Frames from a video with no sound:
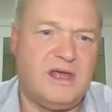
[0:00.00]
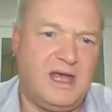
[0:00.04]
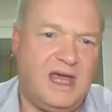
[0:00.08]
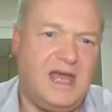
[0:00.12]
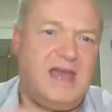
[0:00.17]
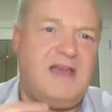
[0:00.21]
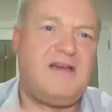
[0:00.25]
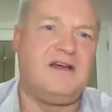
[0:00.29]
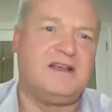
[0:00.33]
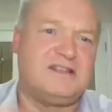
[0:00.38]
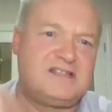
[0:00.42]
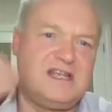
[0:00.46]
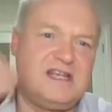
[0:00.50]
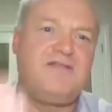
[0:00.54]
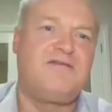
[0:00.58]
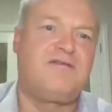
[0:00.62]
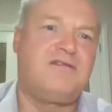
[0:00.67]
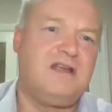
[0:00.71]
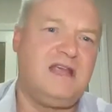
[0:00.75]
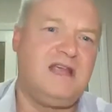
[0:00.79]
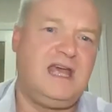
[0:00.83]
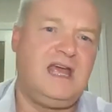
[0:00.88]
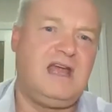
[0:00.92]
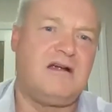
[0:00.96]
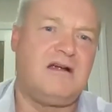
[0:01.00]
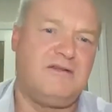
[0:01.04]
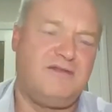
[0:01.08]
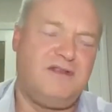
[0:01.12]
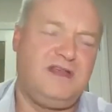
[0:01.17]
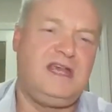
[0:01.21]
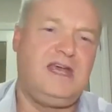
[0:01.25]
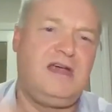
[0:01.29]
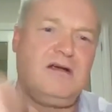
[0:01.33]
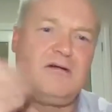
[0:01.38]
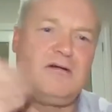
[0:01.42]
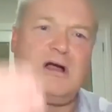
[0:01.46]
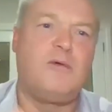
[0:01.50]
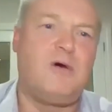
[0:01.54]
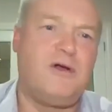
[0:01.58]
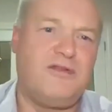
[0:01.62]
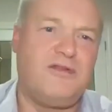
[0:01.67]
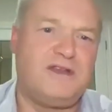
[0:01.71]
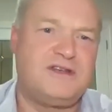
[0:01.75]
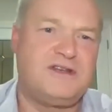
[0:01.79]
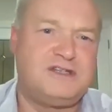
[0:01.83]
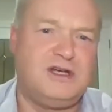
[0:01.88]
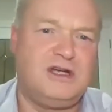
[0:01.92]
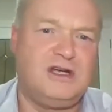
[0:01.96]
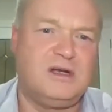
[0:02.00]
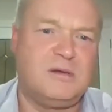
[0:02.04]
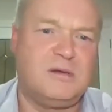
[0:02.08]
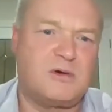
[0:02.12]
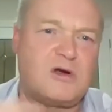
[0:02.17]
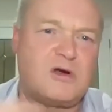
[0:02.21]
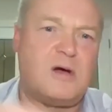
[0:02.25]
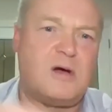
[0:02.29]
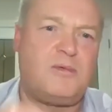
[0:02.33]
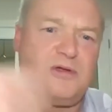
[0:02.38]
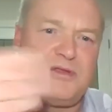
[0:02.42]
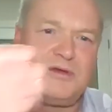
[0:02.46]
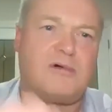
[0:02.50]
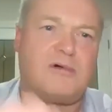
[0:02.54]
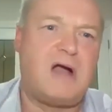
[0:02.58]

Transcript: It's every year. And the year I want the turnip crop or